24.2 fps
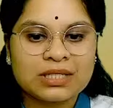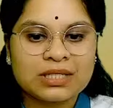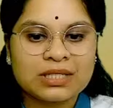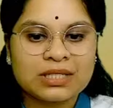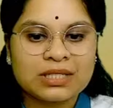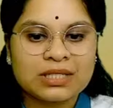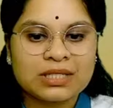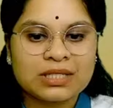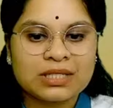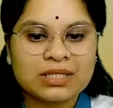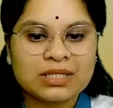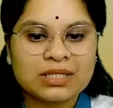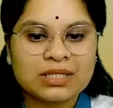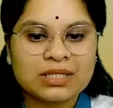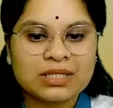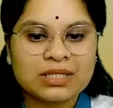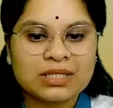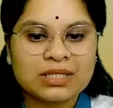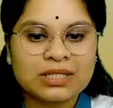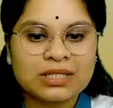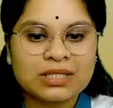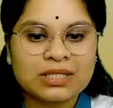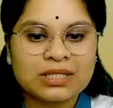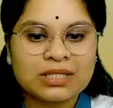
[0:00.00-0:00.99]
to
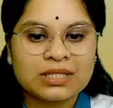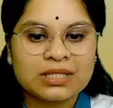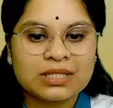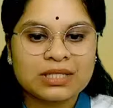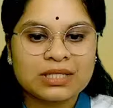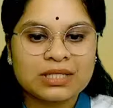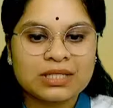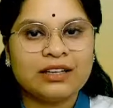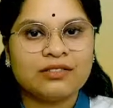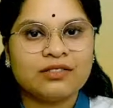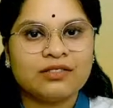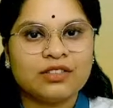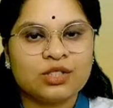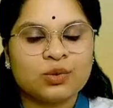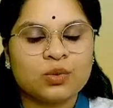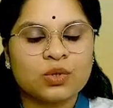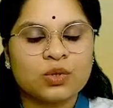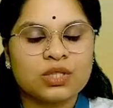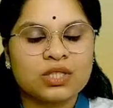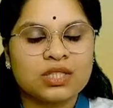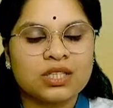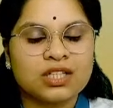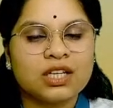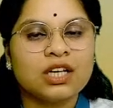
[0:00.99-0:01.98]
3 million, which
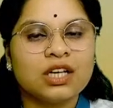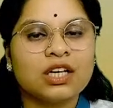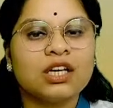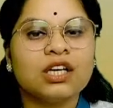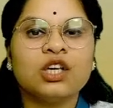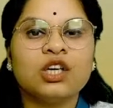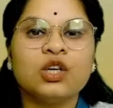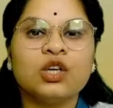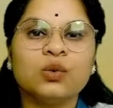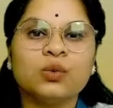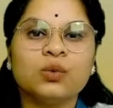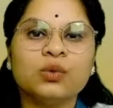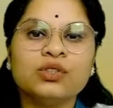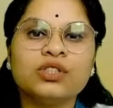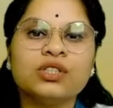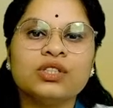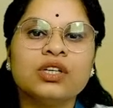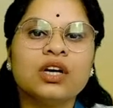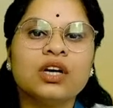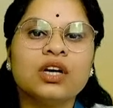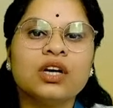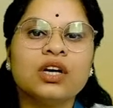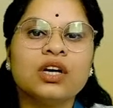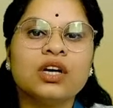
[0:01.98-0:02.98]
was a huge
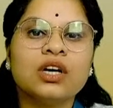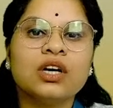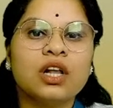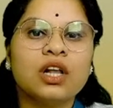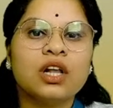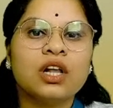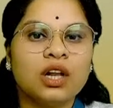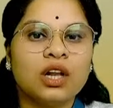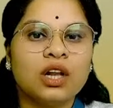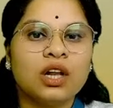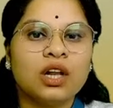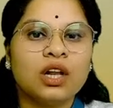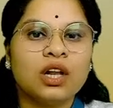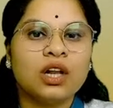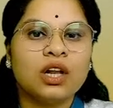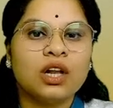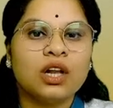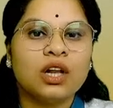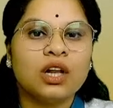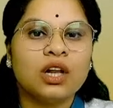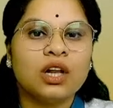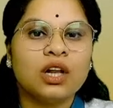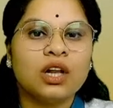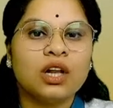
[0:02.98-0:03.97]
loss.
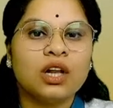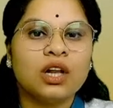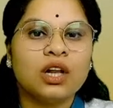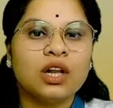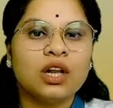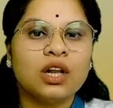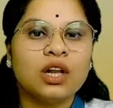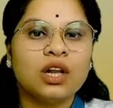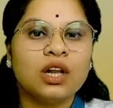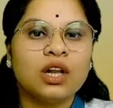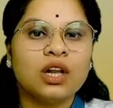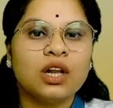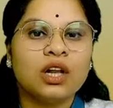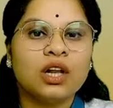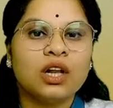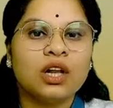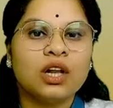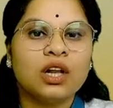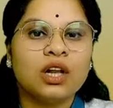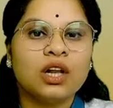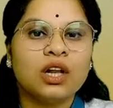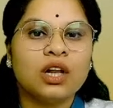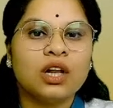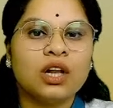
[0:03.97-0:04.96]

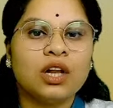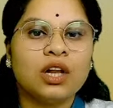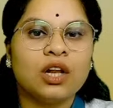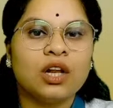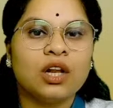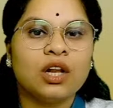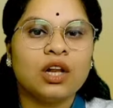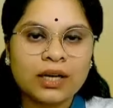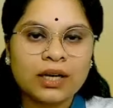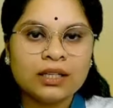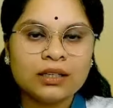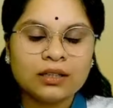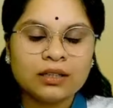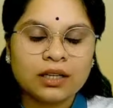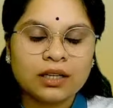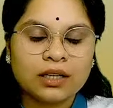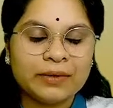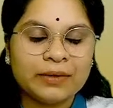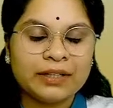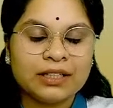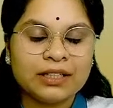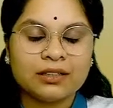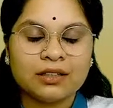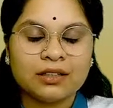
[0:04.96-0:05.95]
Fourth
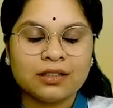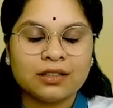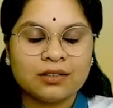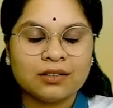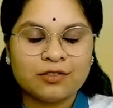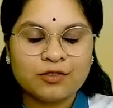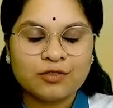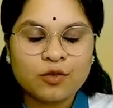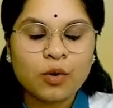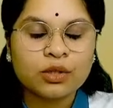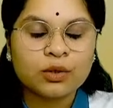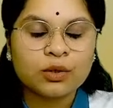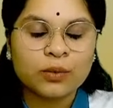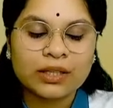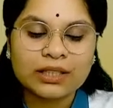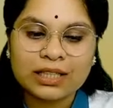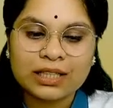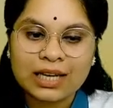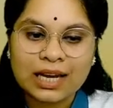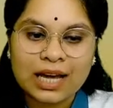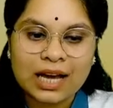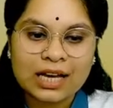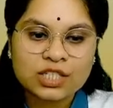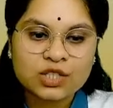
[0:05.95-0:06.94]
one, the
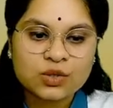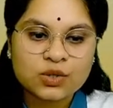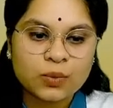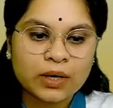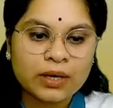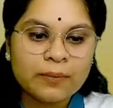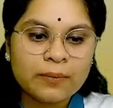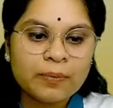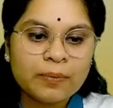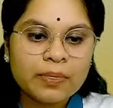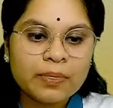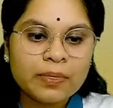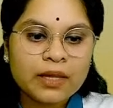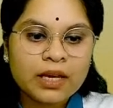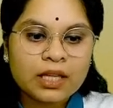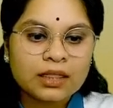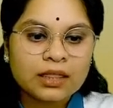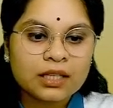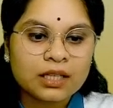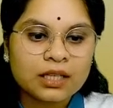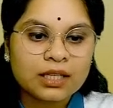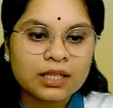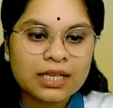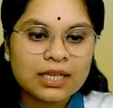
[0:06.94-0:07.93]
last one.
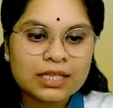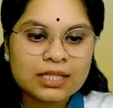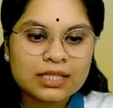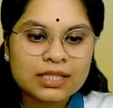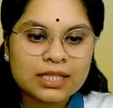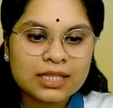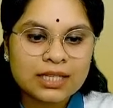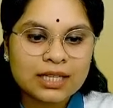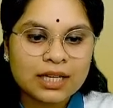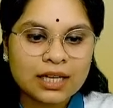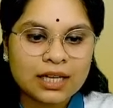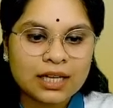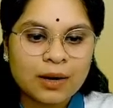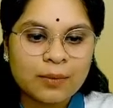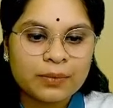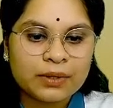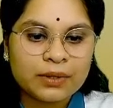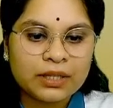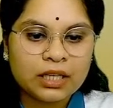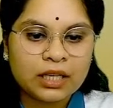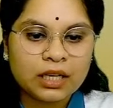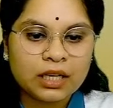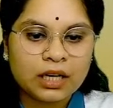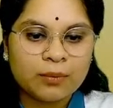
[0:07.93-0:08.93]
The East India
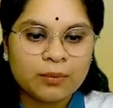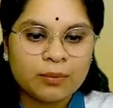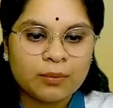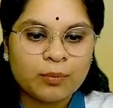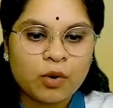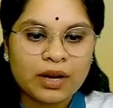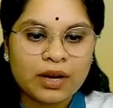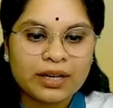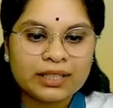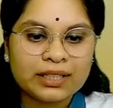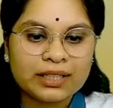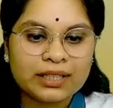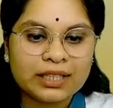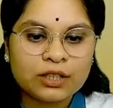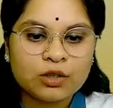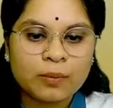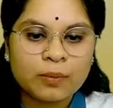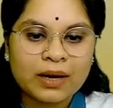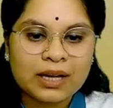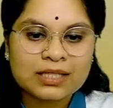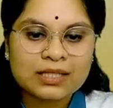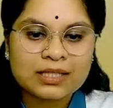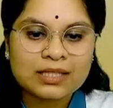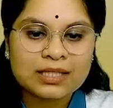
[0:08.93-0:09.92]
Company appointed
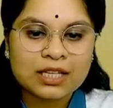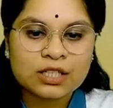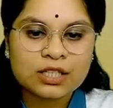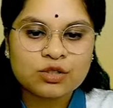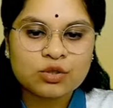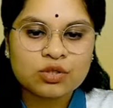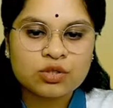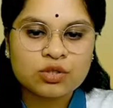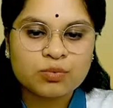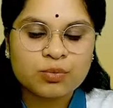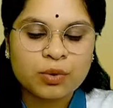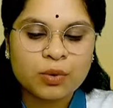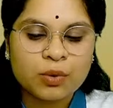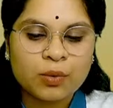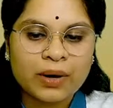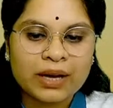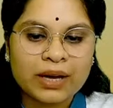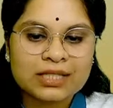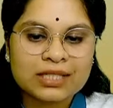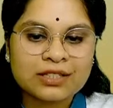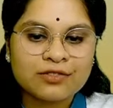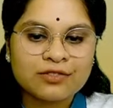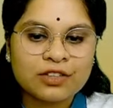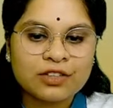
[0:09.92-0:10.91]
Gomasters to
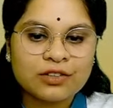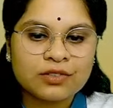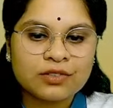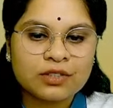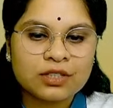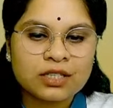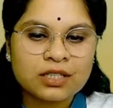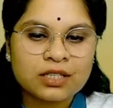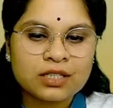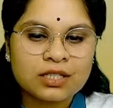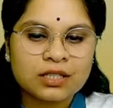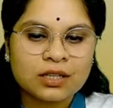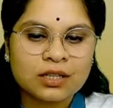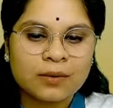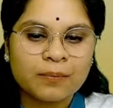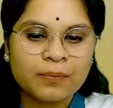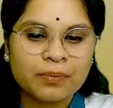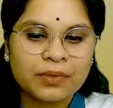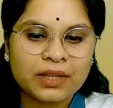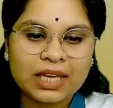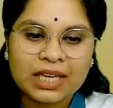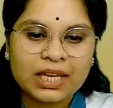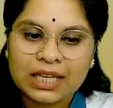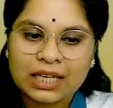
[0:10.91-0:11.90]
supervise the weavers
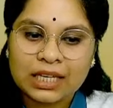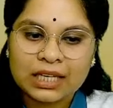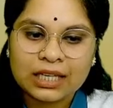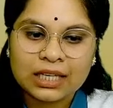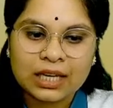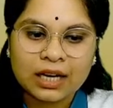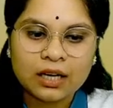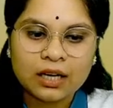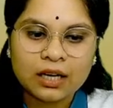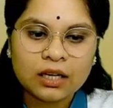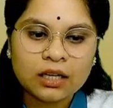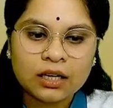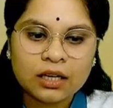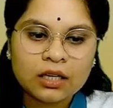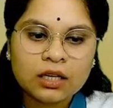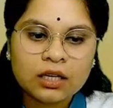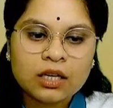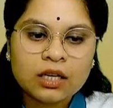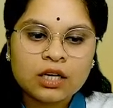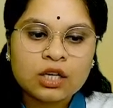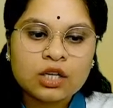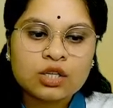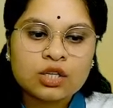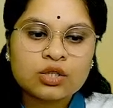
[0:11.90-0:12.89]
in India.
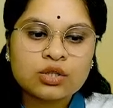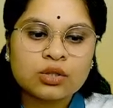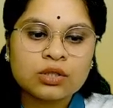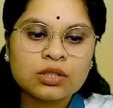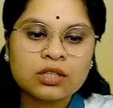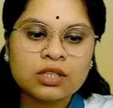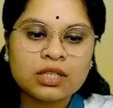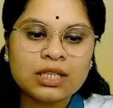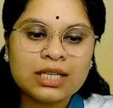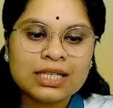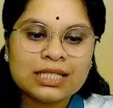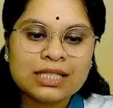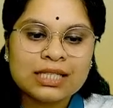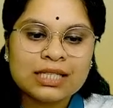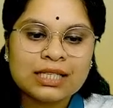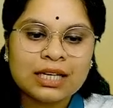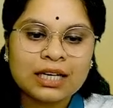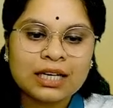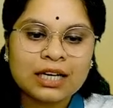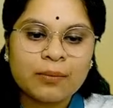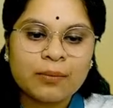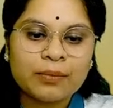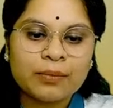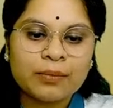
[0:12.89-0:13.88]
So the East
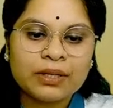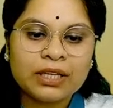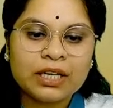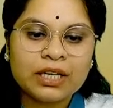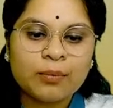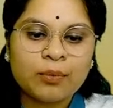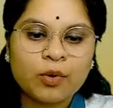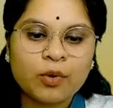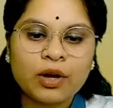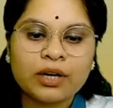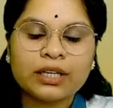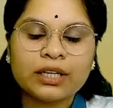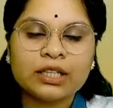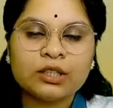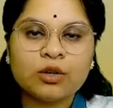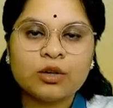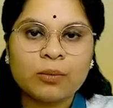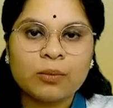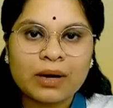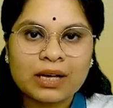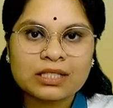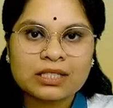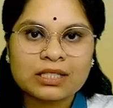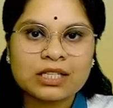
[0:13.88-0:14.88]
India Company appointed
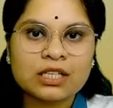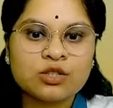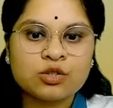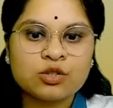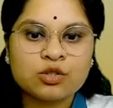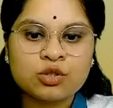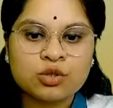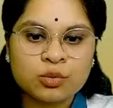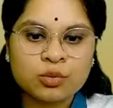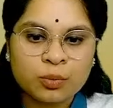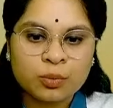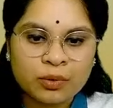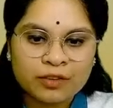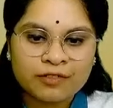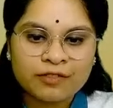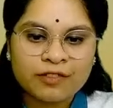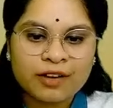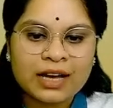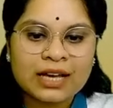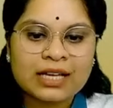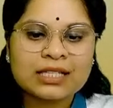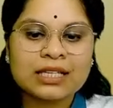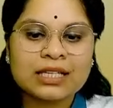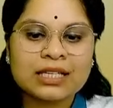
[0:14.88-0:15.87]
Gomasters to
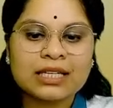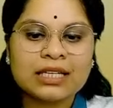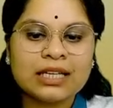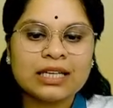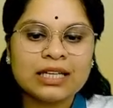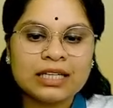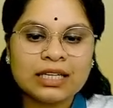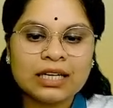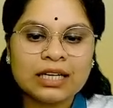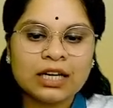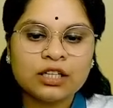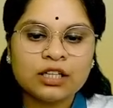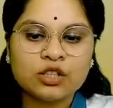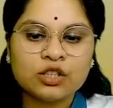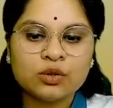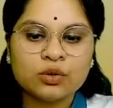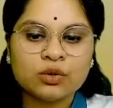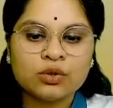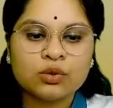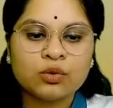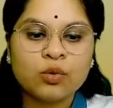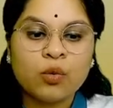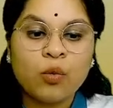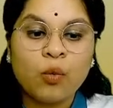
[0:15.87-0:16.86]
supervise in India due
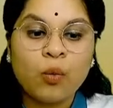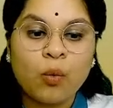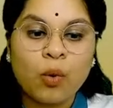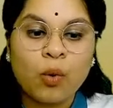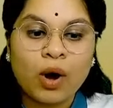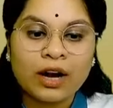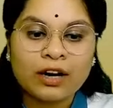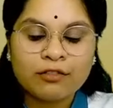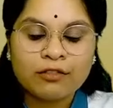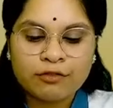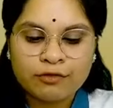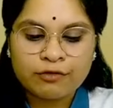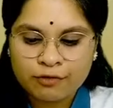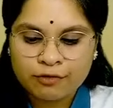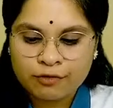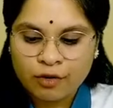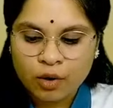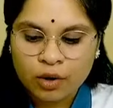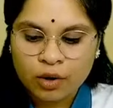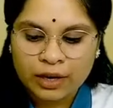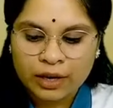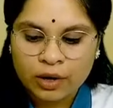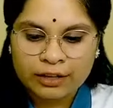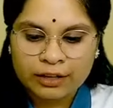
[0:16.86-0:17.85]
to one
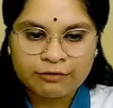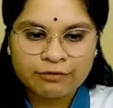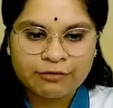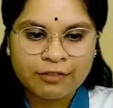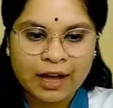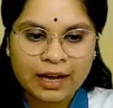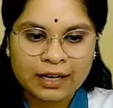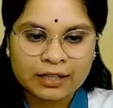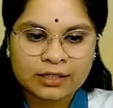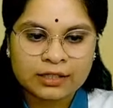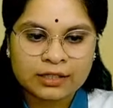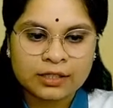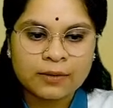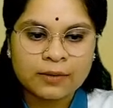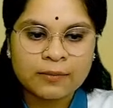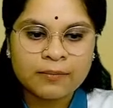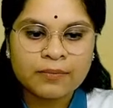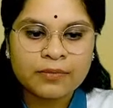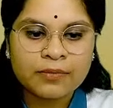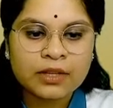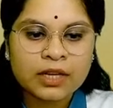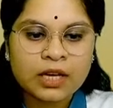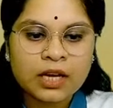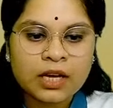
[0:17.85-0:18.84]
following
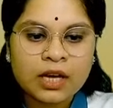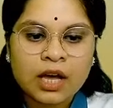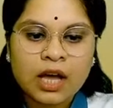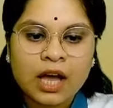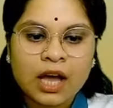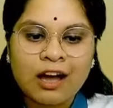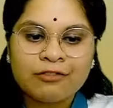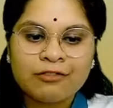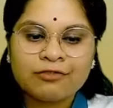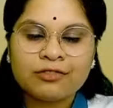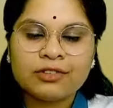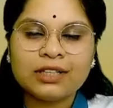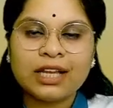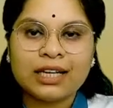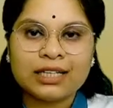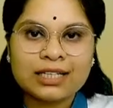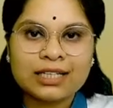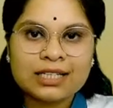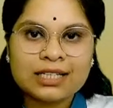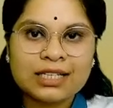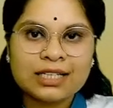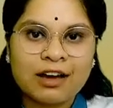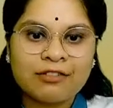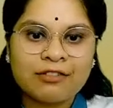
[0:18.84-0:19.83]
factor. That
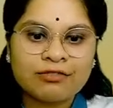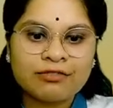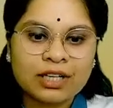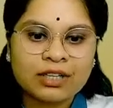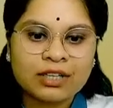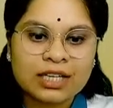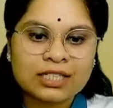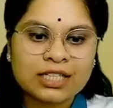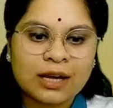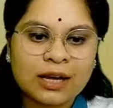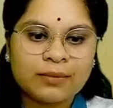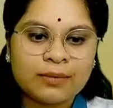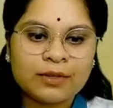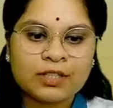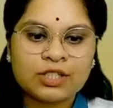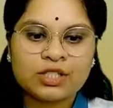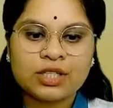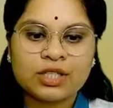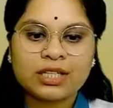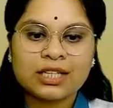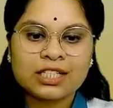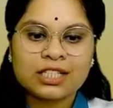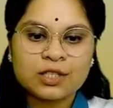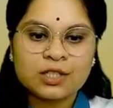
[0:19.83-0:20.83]
is, after
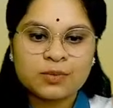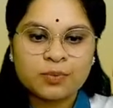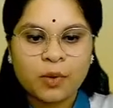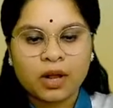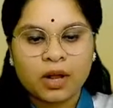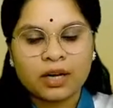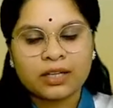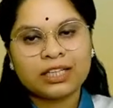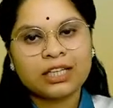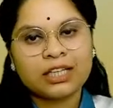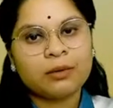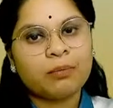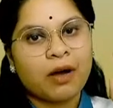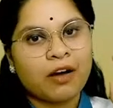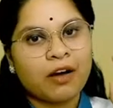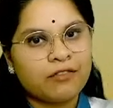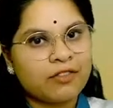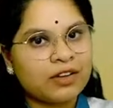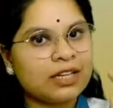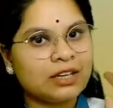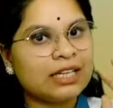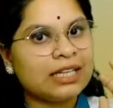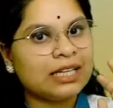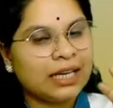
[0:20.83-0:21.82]
establishing its political
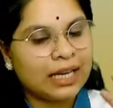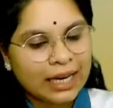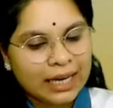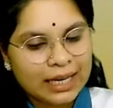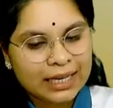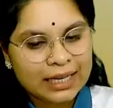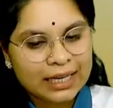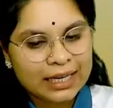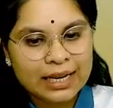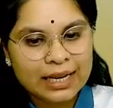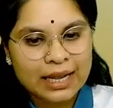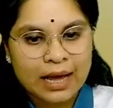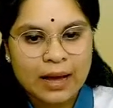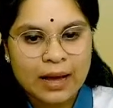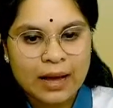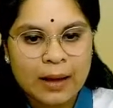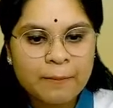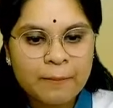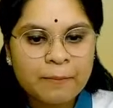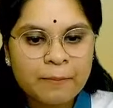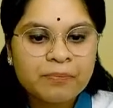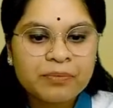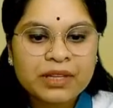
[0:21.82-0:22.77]
power in India,